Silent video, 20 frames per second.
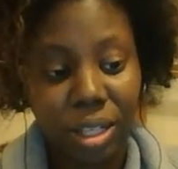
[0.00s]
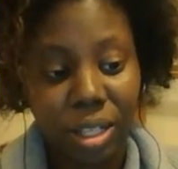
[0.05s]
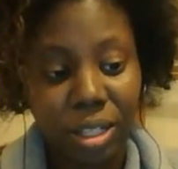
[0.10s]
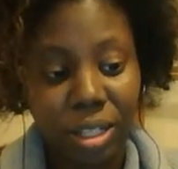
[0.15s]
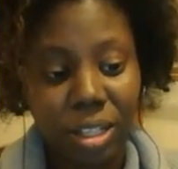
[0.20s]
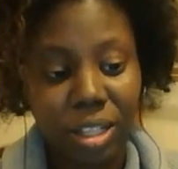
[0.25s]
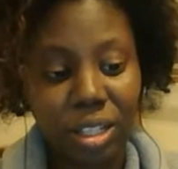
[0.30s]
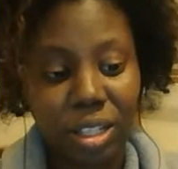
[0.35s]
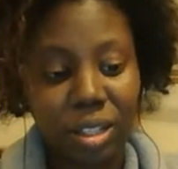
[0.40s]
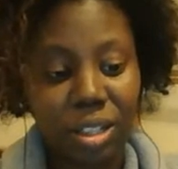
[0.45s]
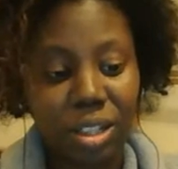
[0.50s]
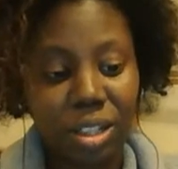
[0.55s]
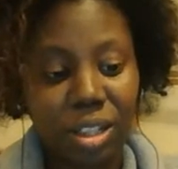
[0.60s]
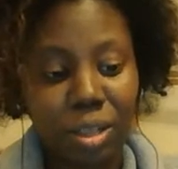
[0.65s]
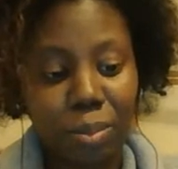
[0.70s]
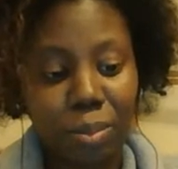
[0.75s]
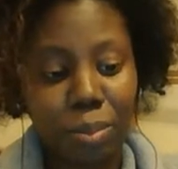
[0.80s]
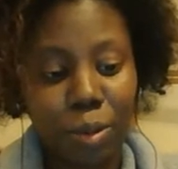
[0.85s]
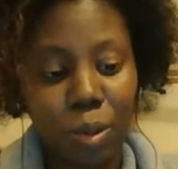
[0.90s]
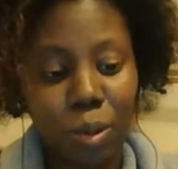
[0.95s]

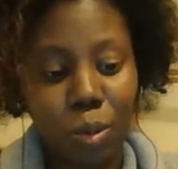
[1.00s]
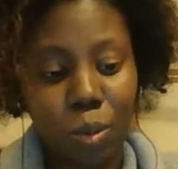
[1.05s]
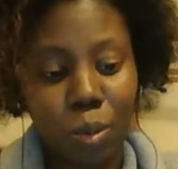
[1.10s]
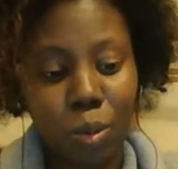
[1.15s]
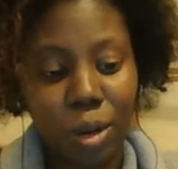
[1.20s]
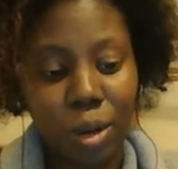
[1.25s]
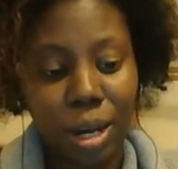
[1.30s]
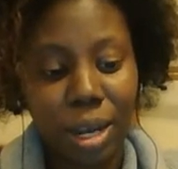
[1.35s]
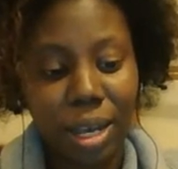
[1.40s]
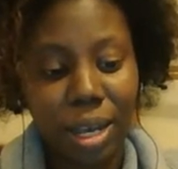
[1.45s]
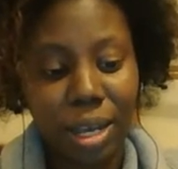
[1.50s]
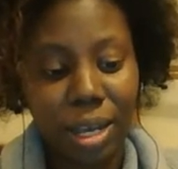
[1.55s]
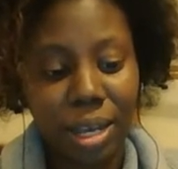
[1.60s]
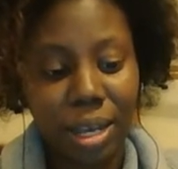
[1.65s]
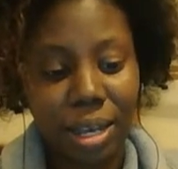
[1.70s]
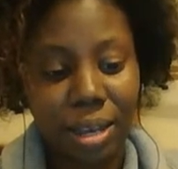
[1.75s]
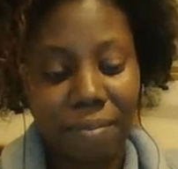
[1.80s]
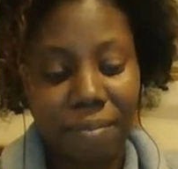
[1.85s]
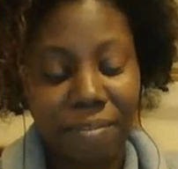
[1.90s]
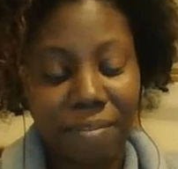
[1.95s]
The
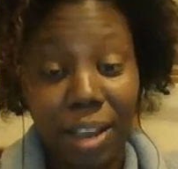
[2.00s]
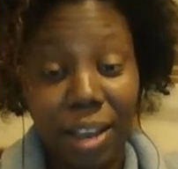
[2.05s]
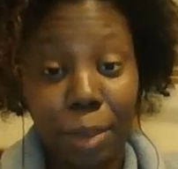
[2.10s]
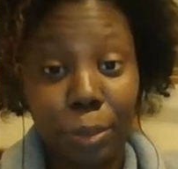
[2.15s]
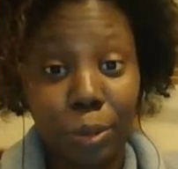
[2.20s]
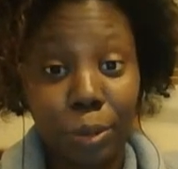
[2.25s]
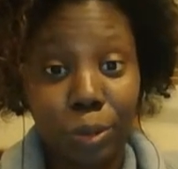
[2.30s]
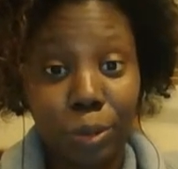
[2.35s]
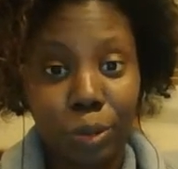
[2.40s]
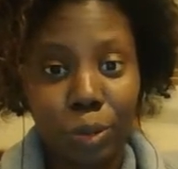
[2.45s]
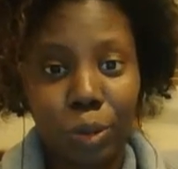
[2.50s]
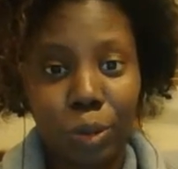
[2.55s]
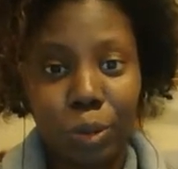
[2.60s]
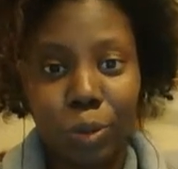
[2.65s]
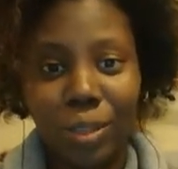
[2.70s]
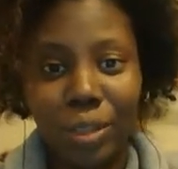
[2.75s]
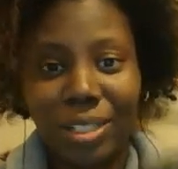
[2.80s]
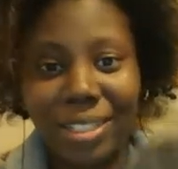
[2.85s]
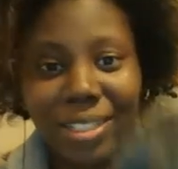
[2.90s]
pygora fibers are going